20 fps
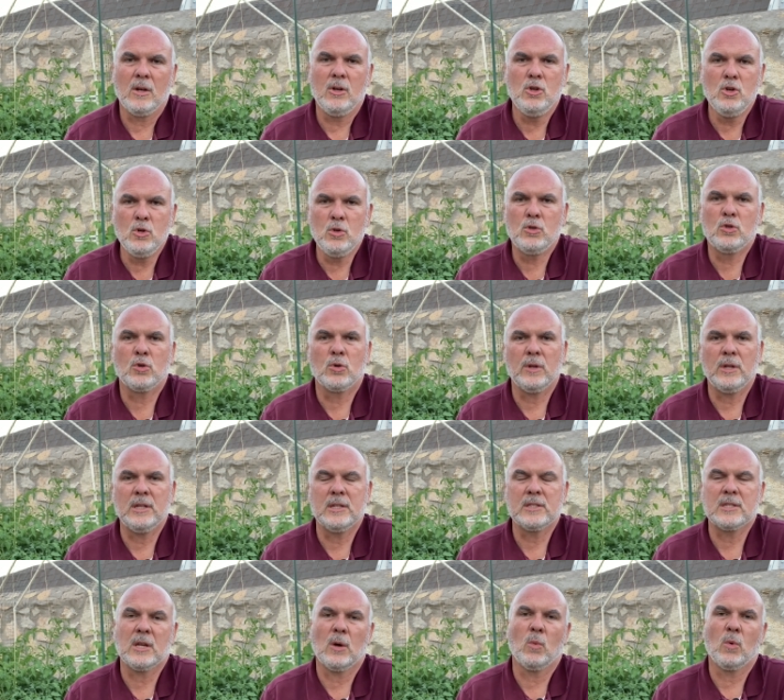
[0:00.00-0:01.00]

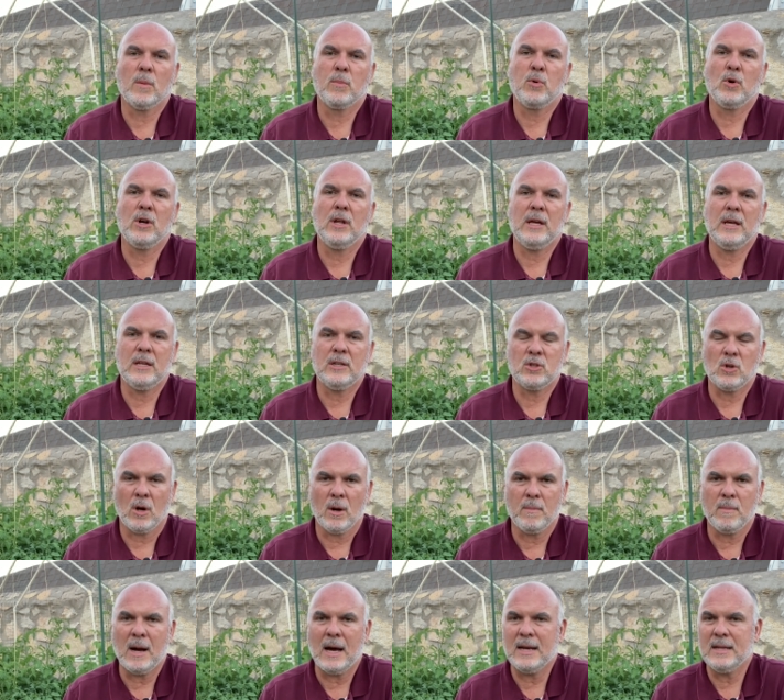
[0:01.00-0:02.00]
nutrients that we're putting into
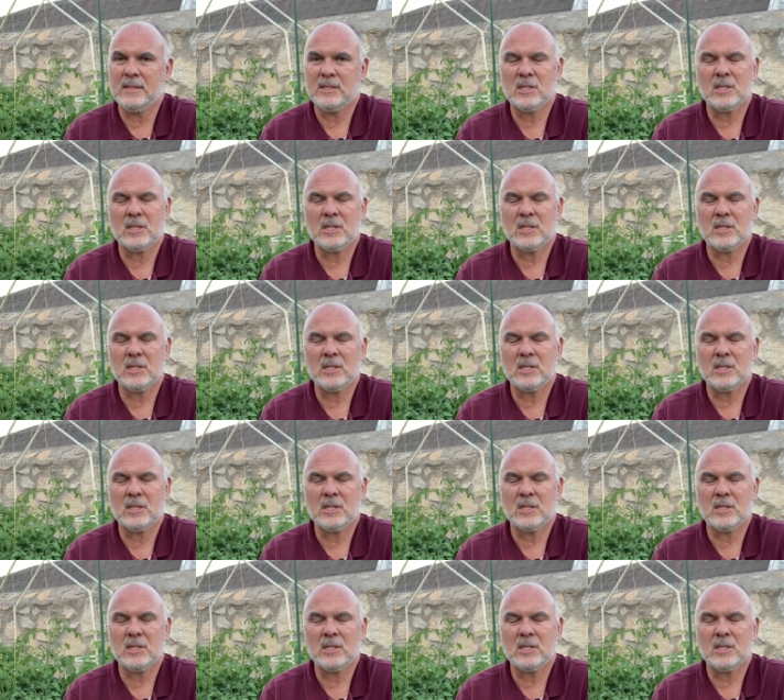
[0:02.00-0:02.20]
our bodies,